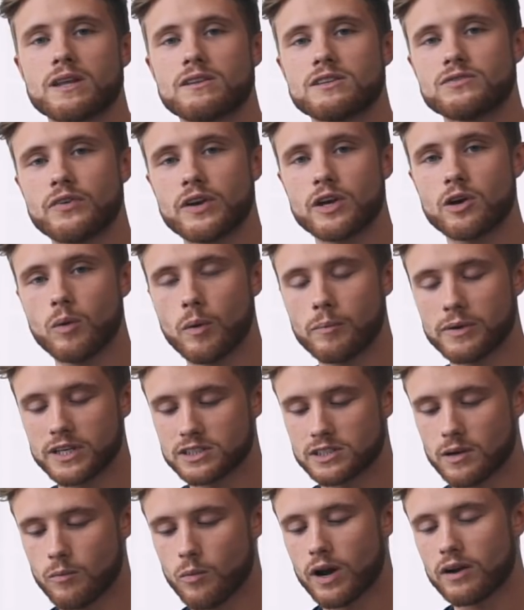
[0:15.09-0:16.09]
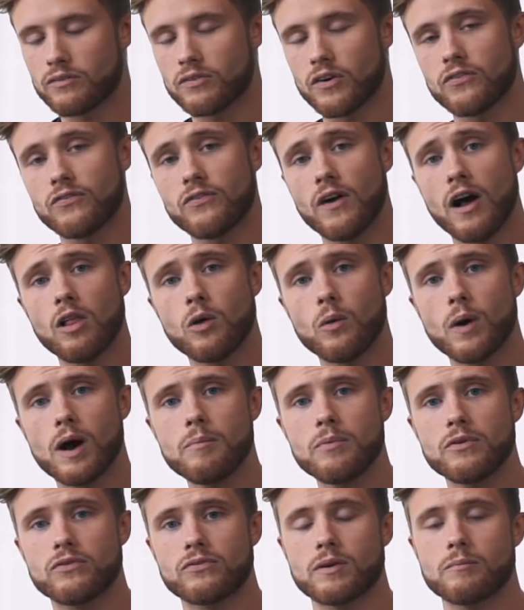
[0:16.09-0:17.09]
Now, this video will be somewhat of a
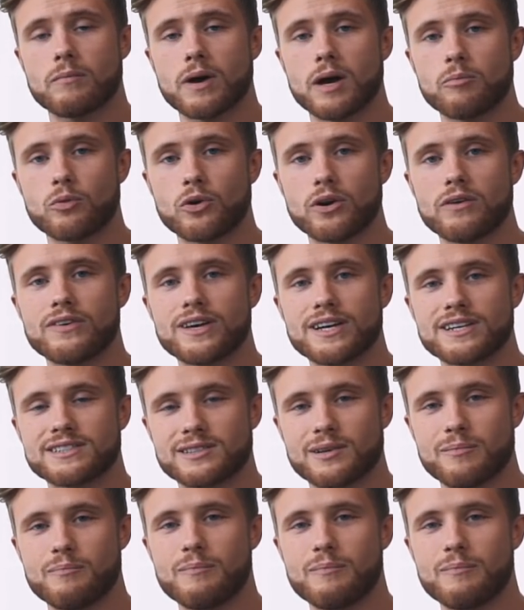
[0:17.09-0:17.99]
follow-up from my previous